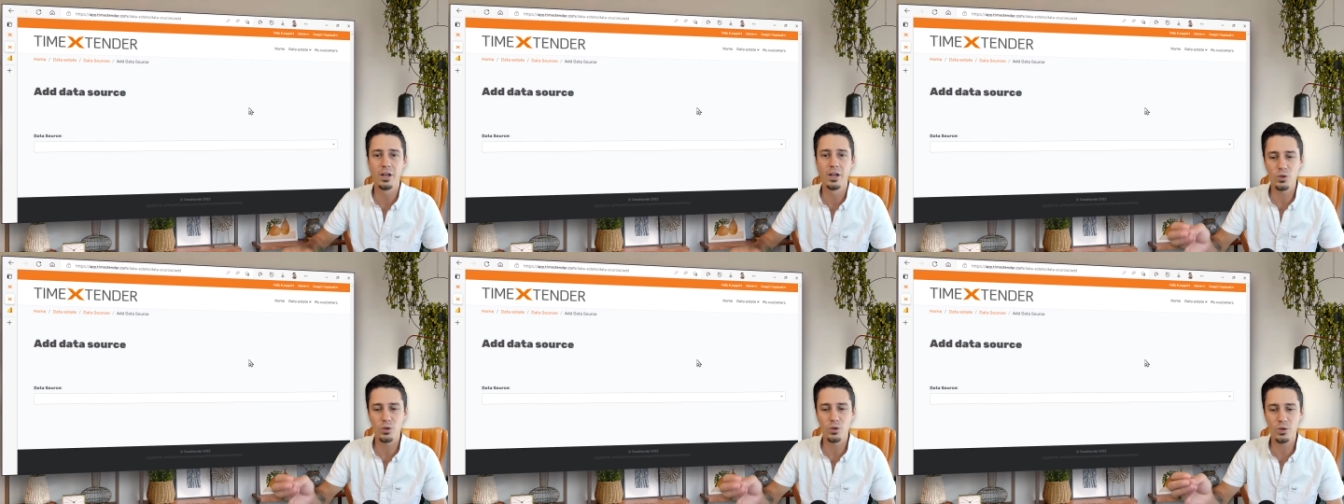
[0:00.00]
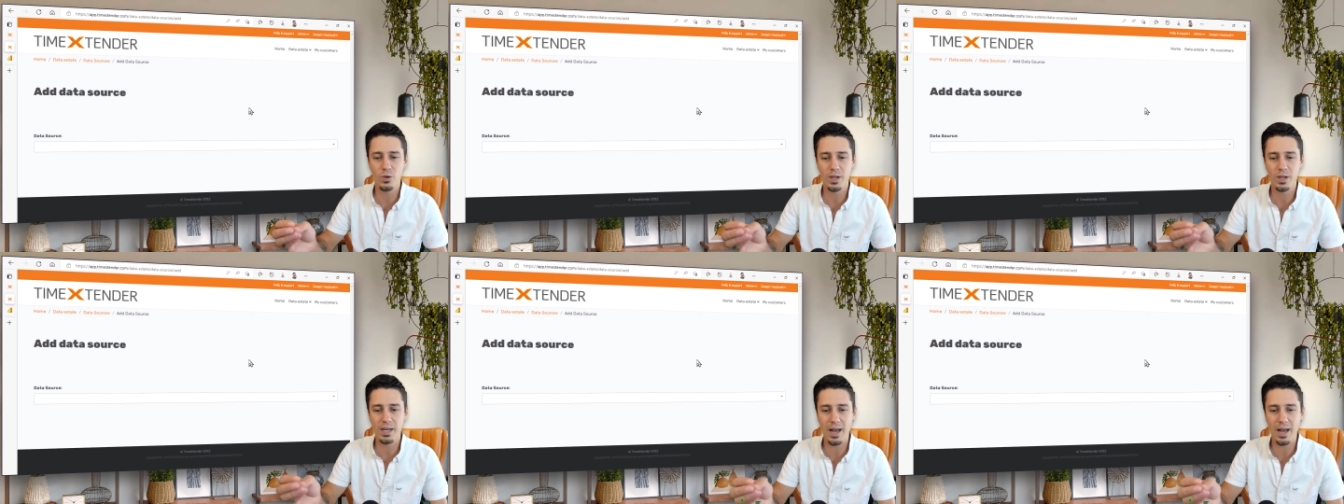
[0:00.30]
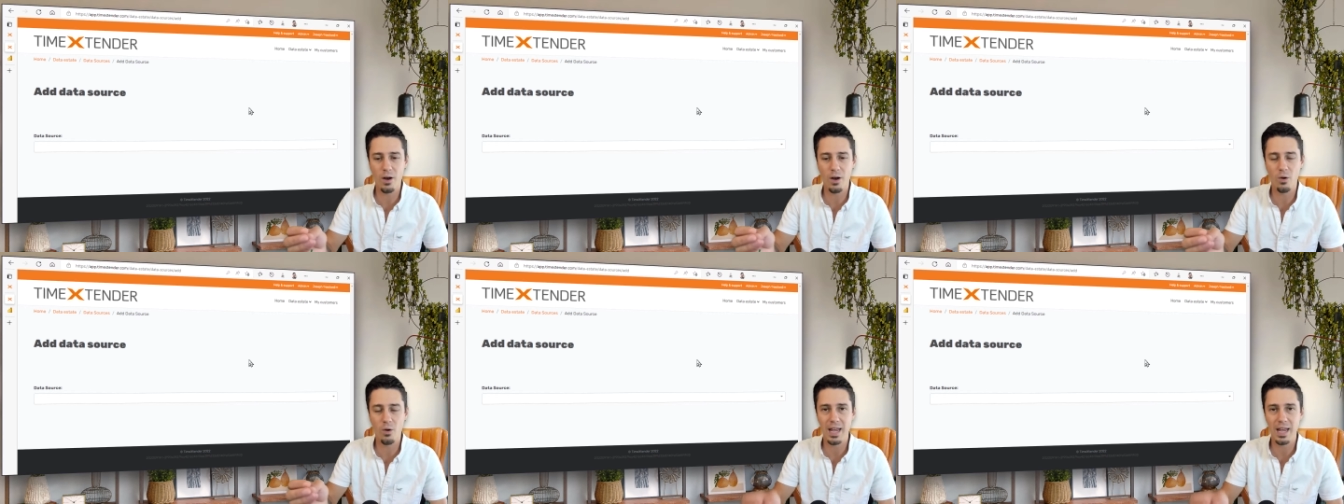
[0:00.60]
You can
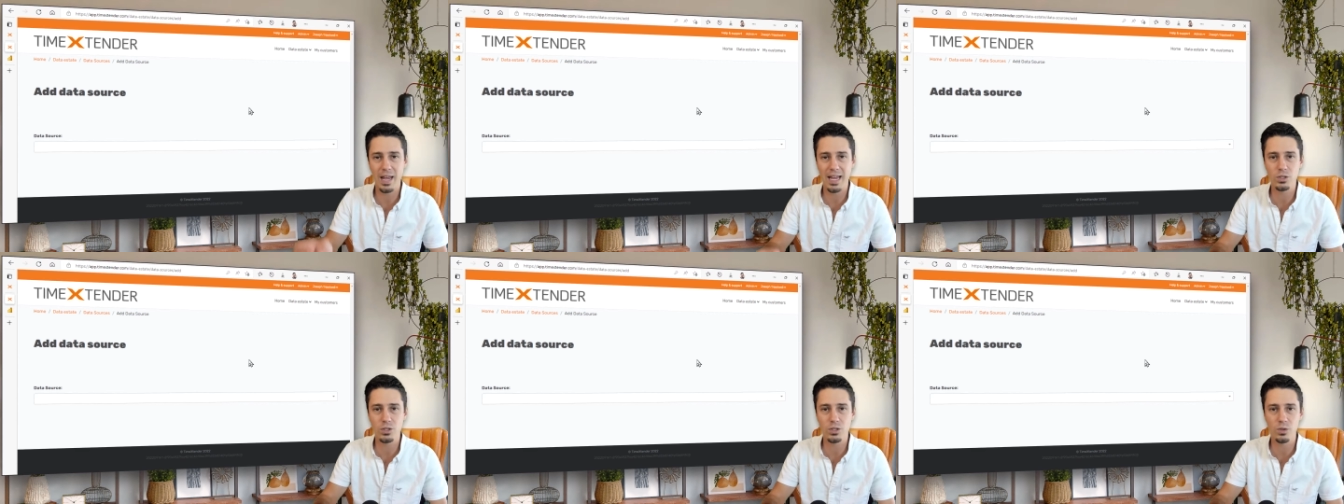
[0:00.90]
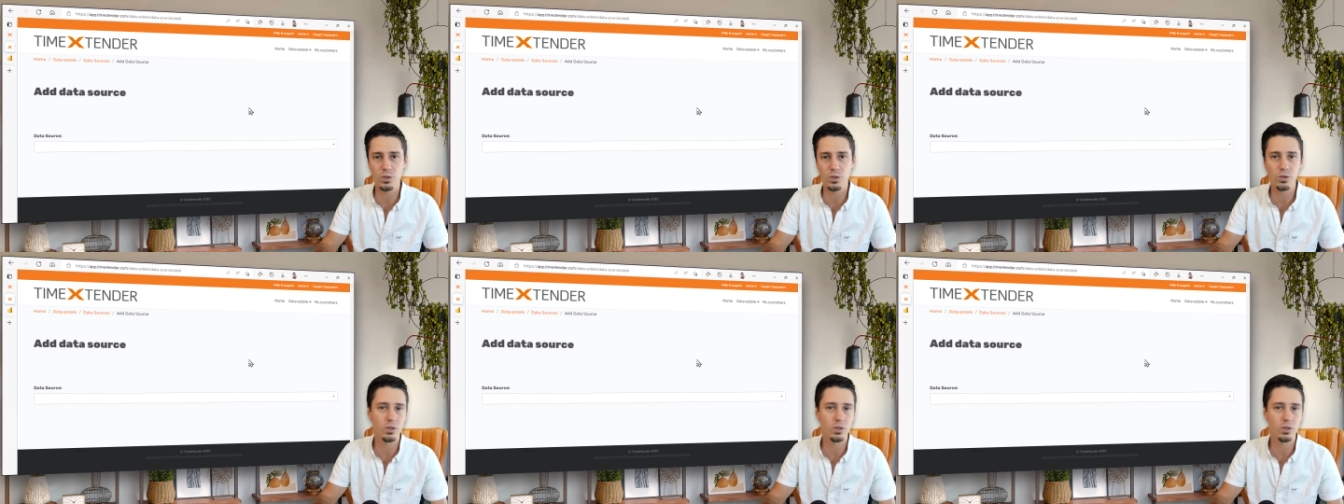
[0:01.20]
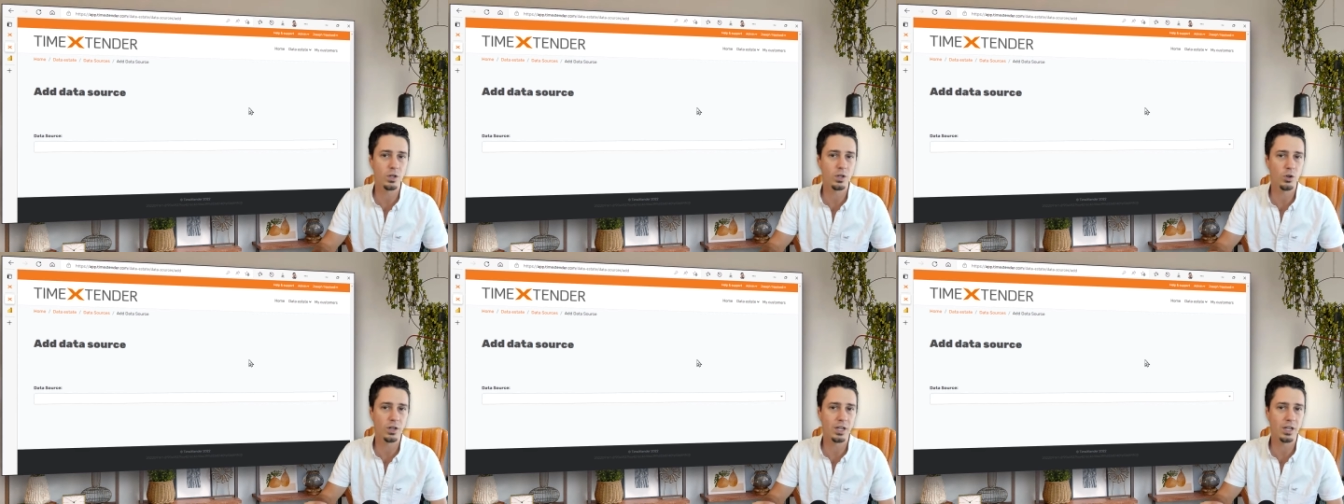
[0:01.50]
now insert
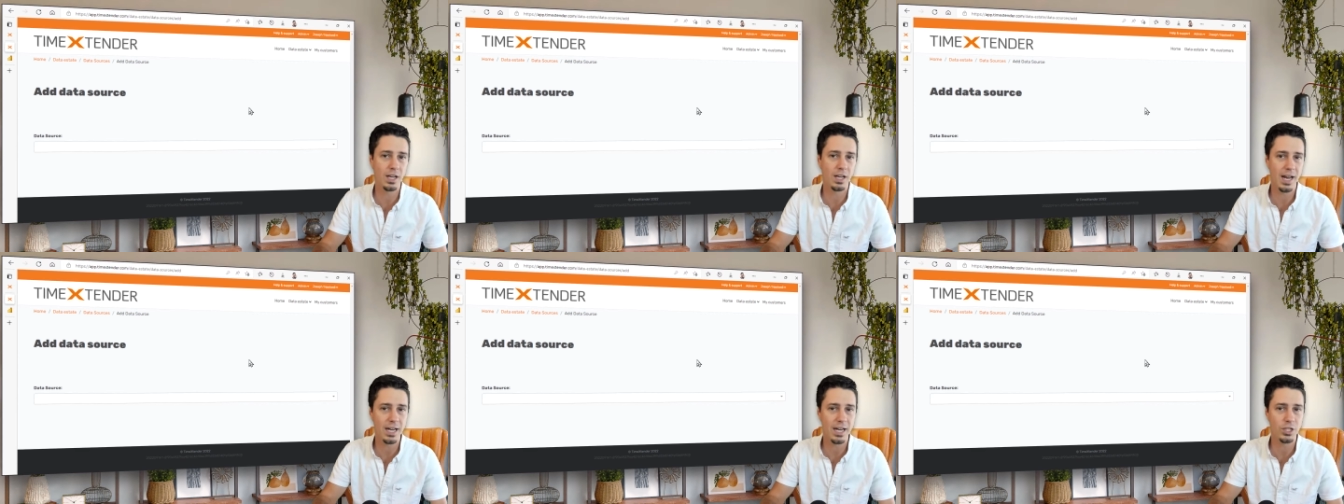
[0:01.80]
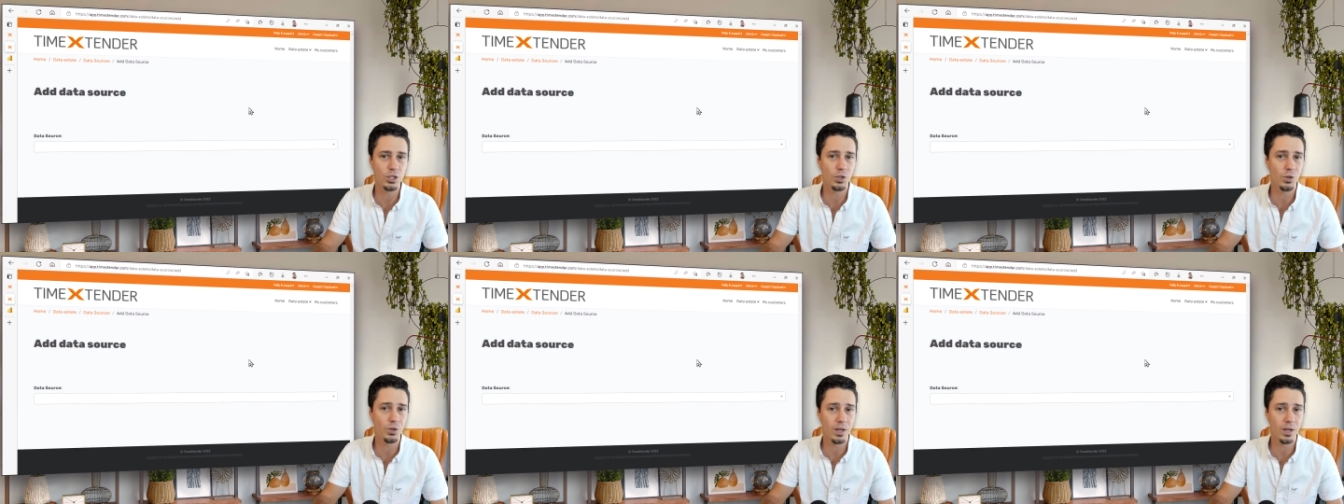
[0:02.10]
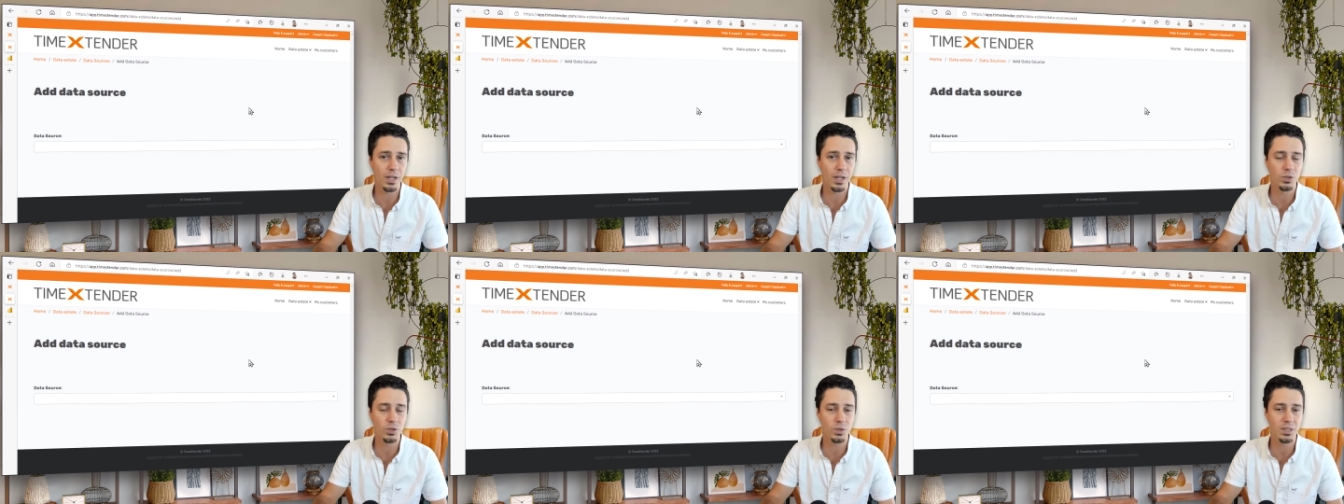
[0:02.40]
the connection
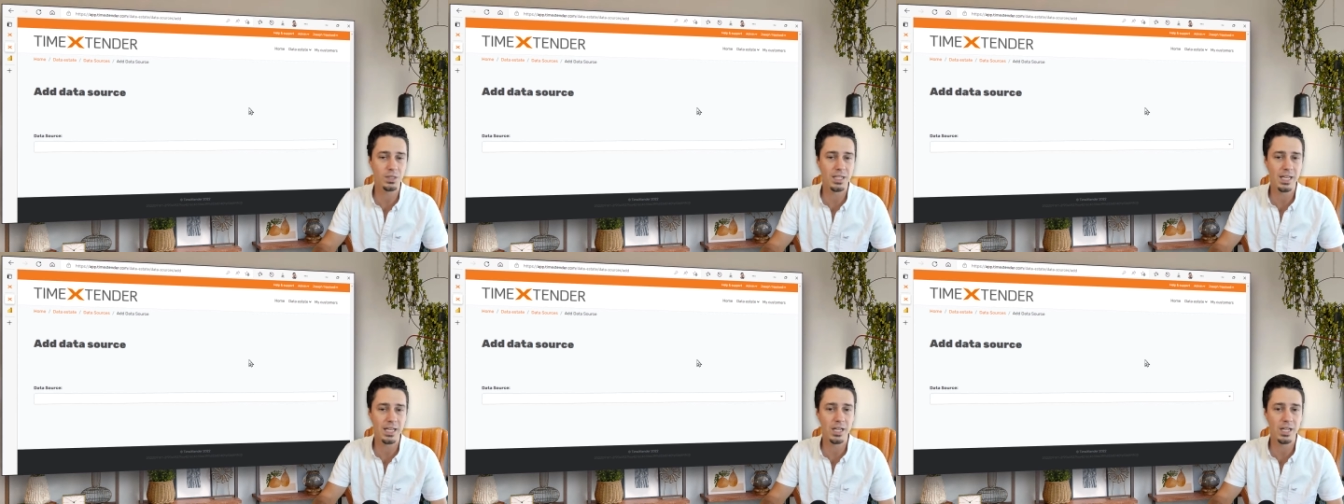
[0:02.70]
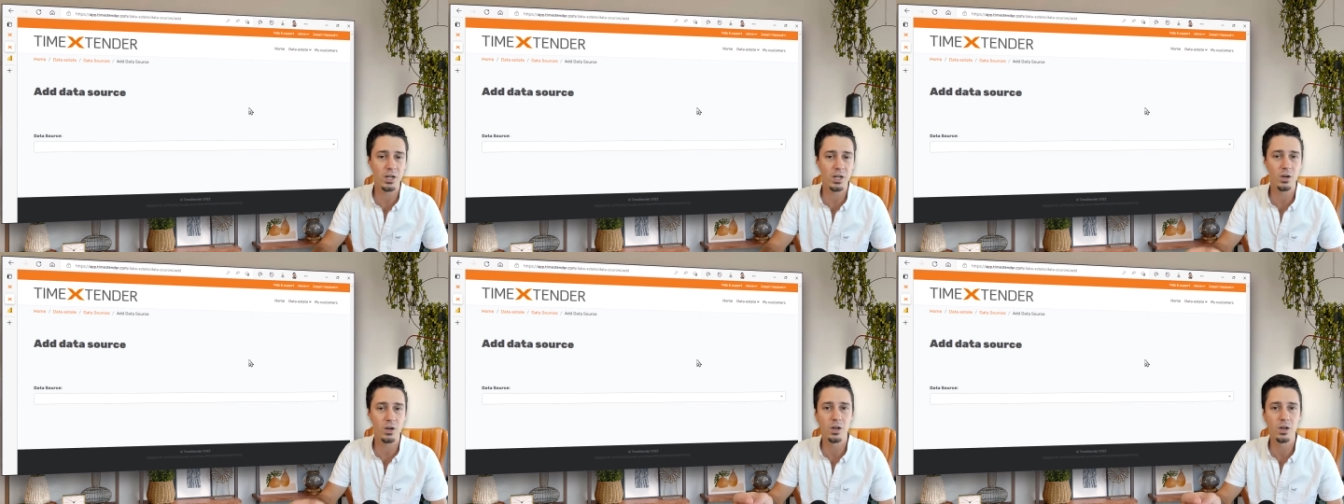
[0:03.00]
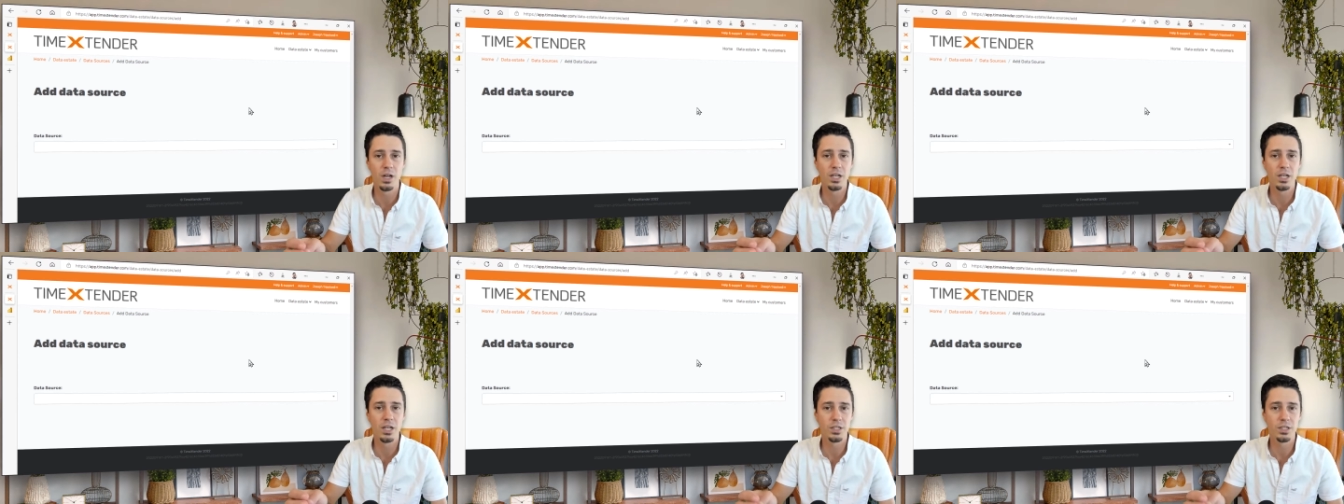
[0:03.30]
credentials here
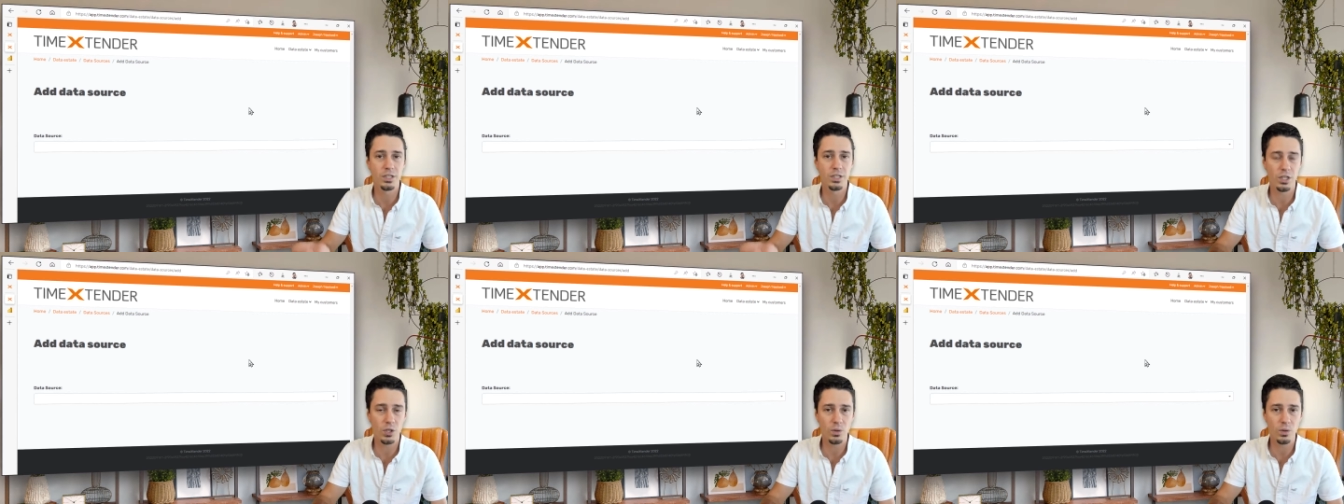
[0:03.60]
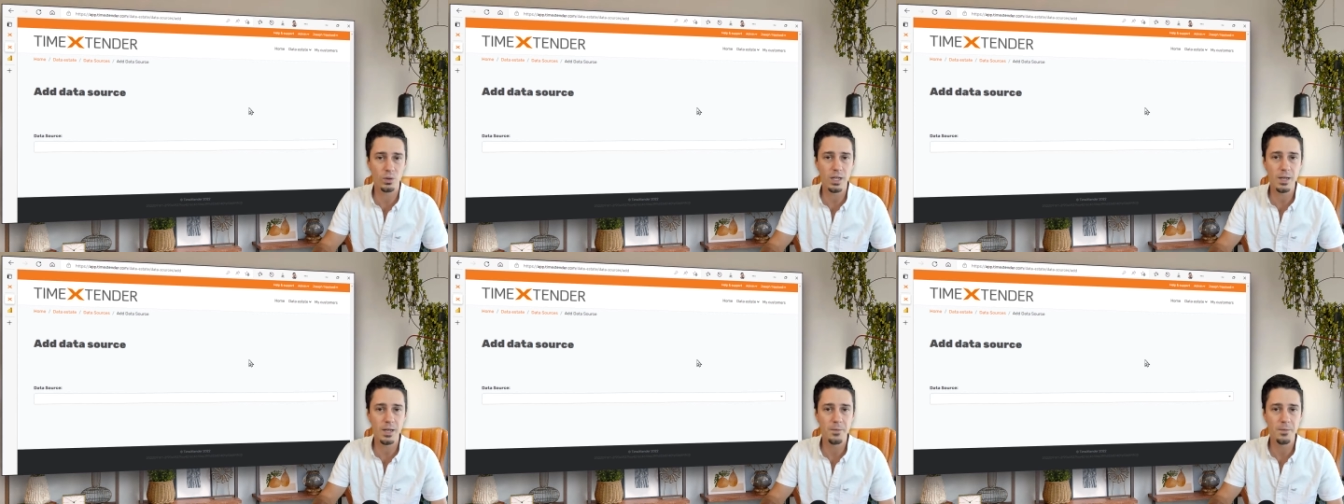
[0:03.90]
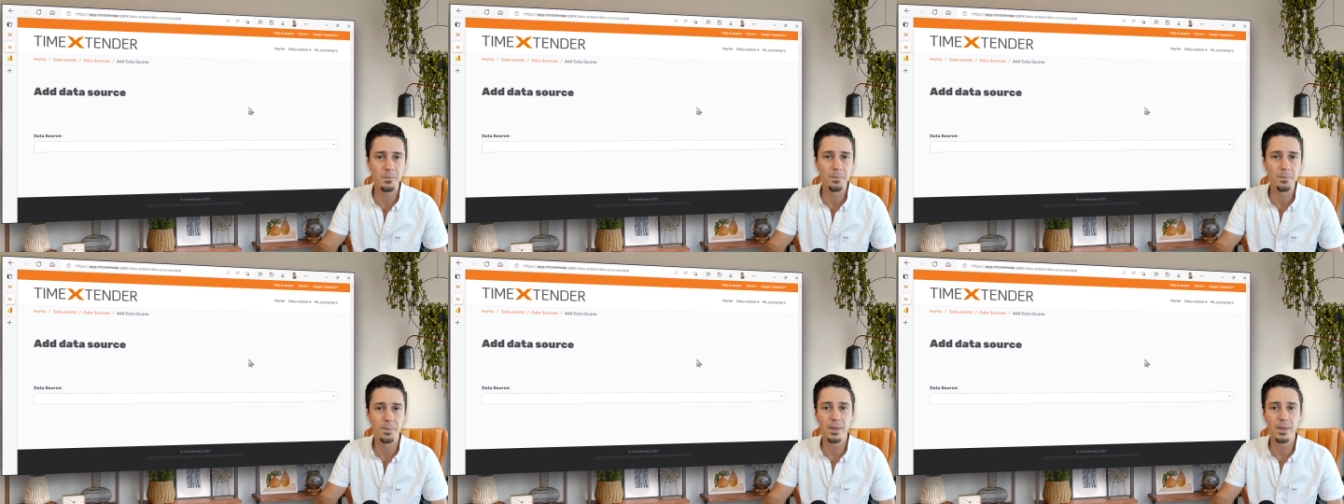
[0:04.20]
securely